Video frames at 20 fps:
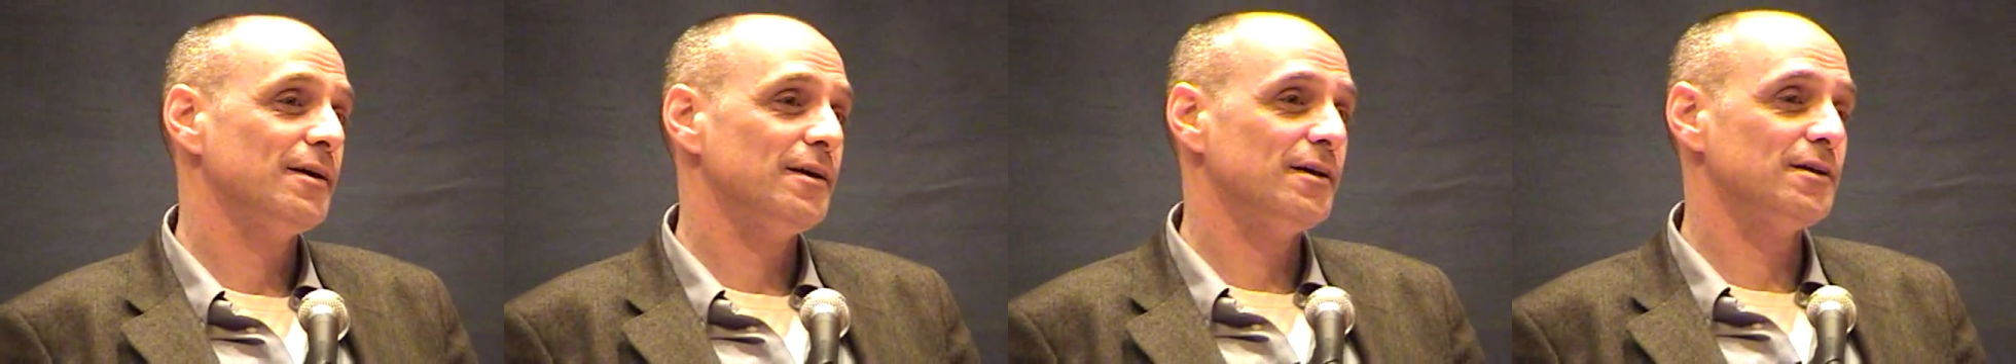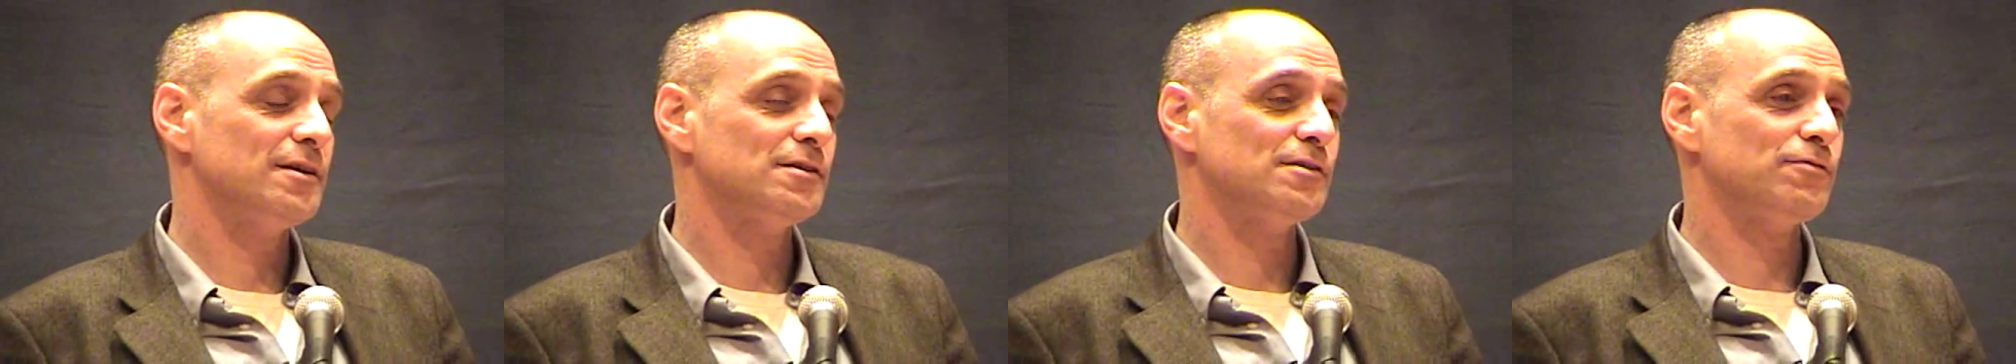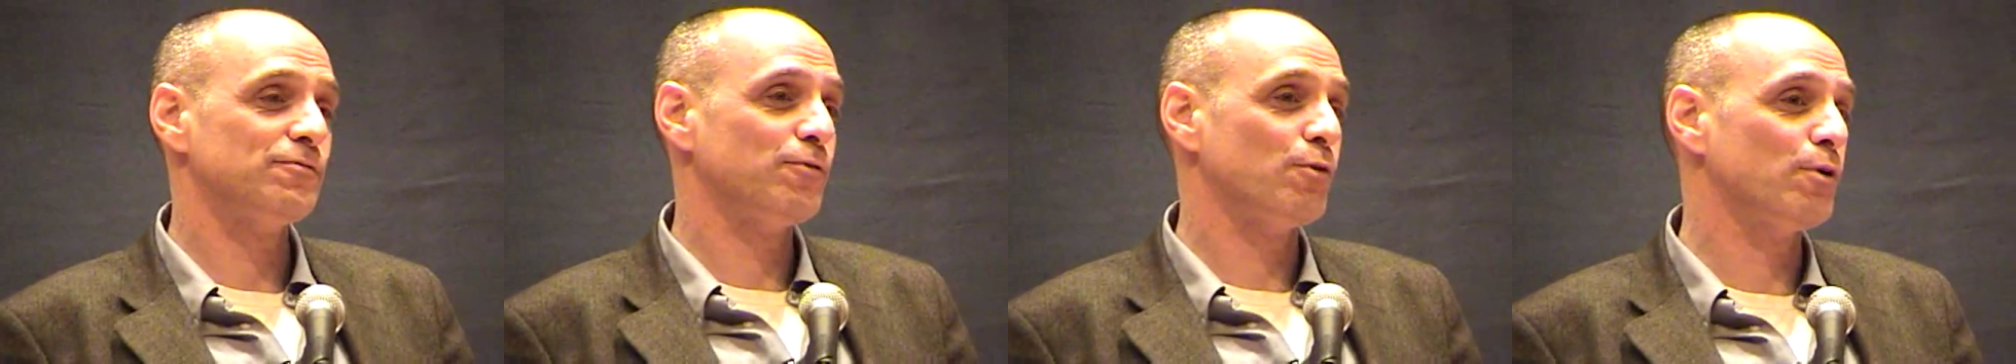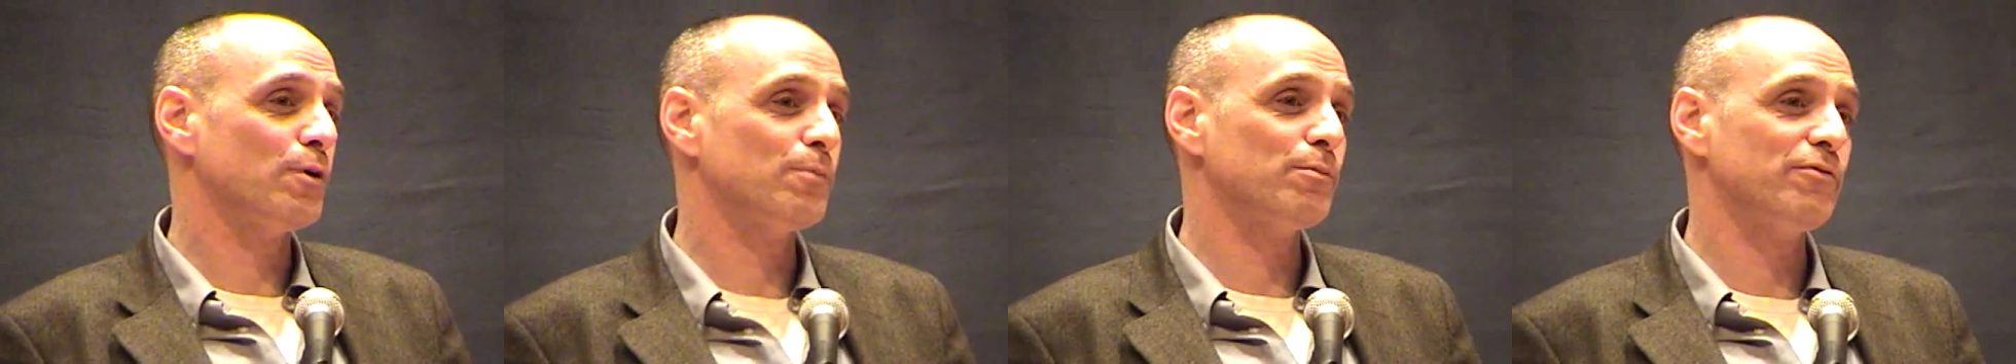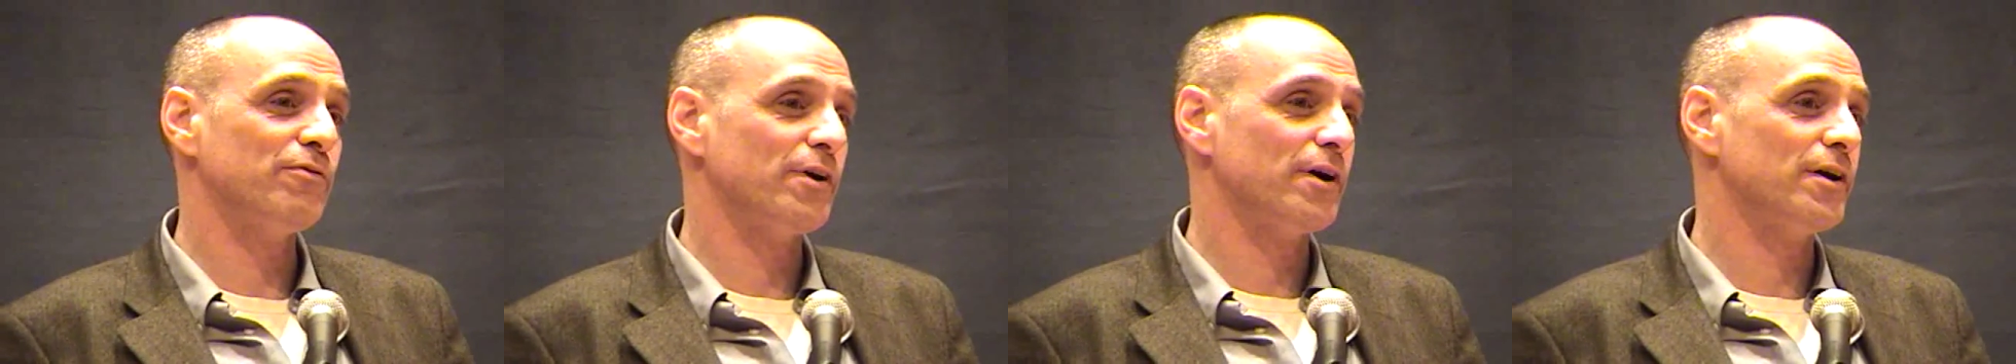is
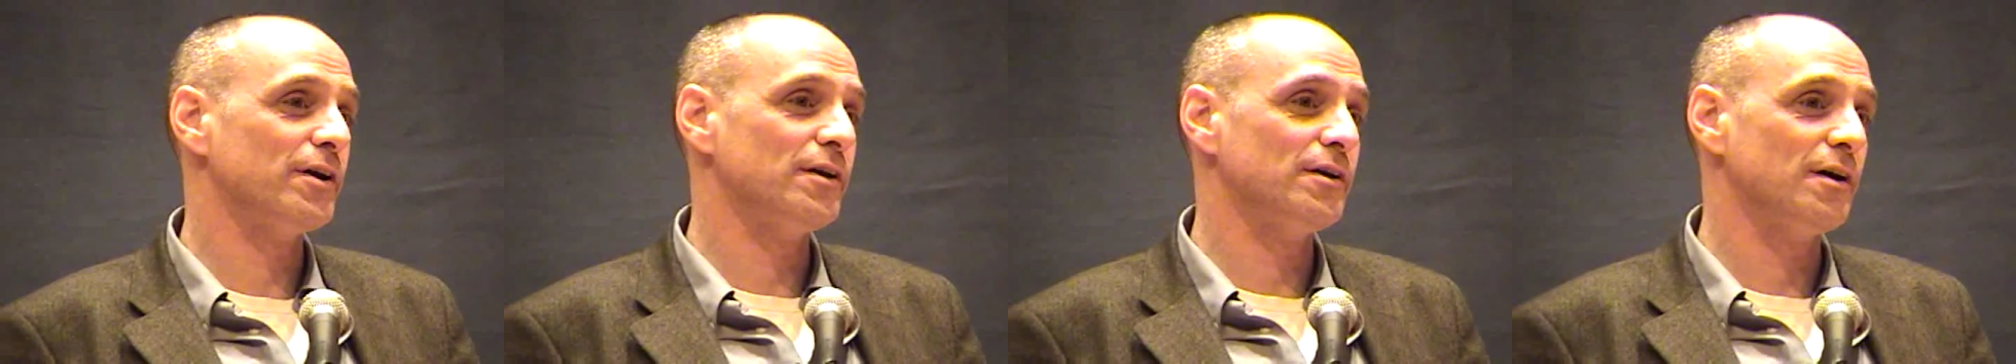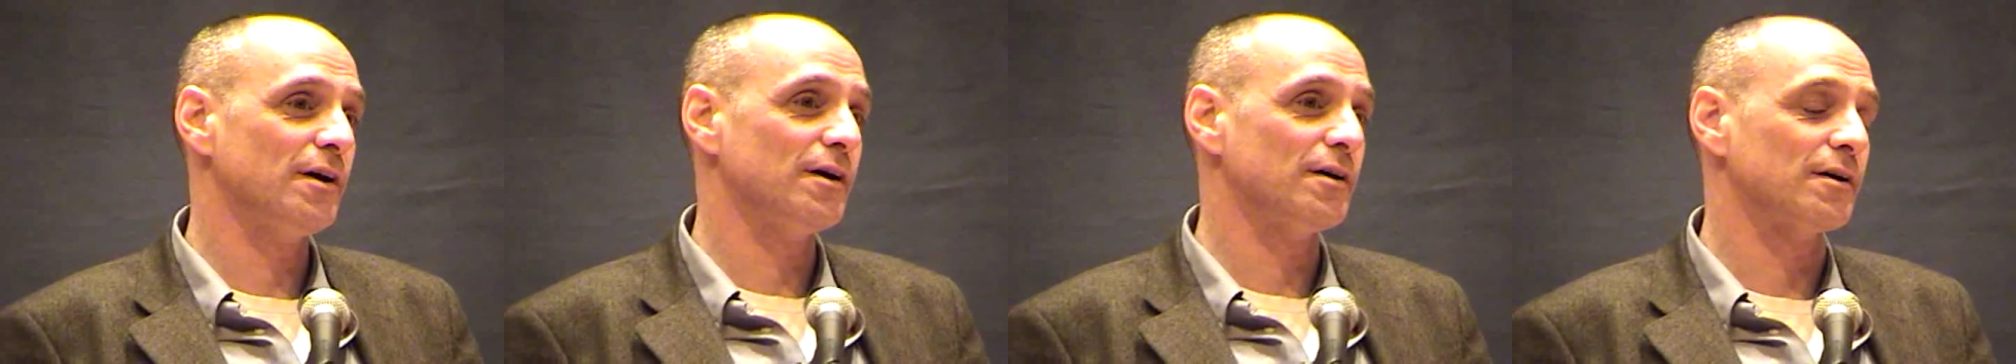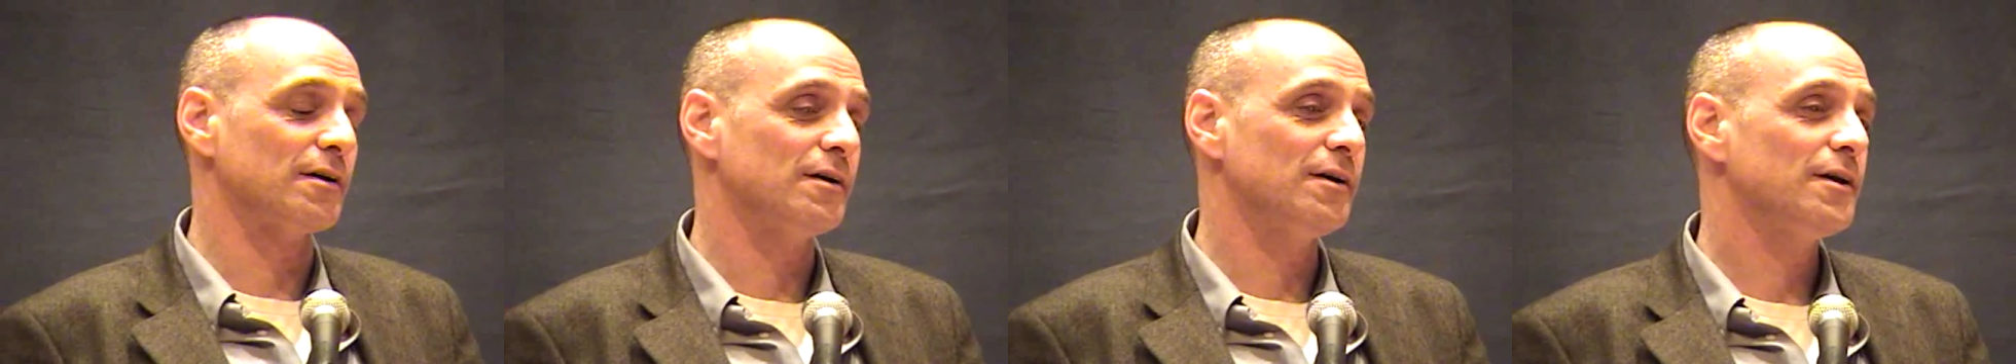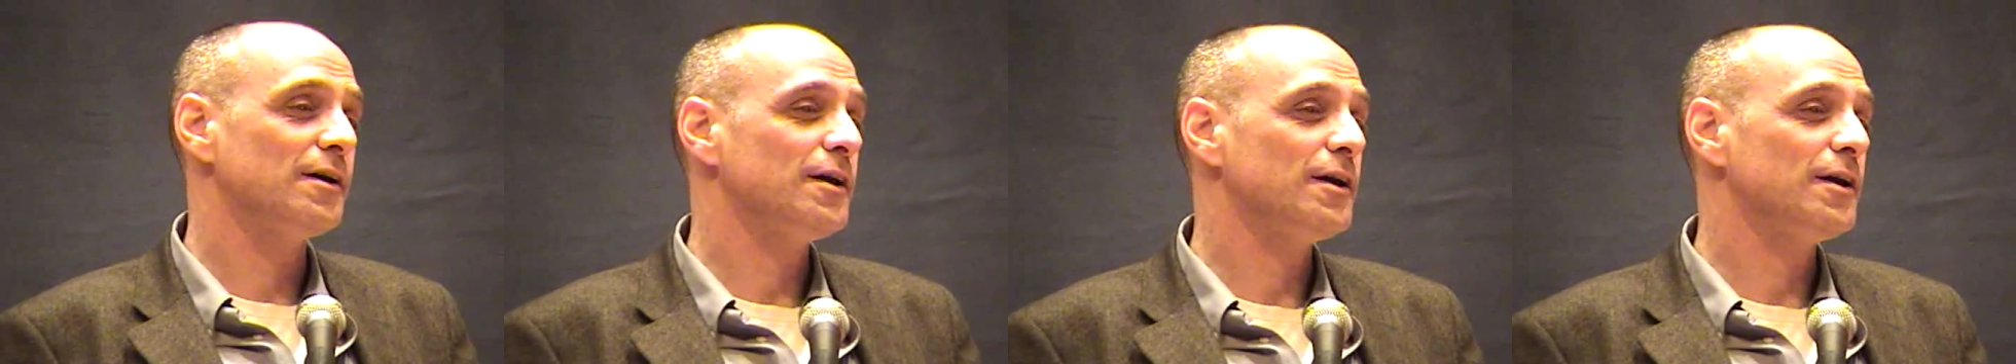formed very young.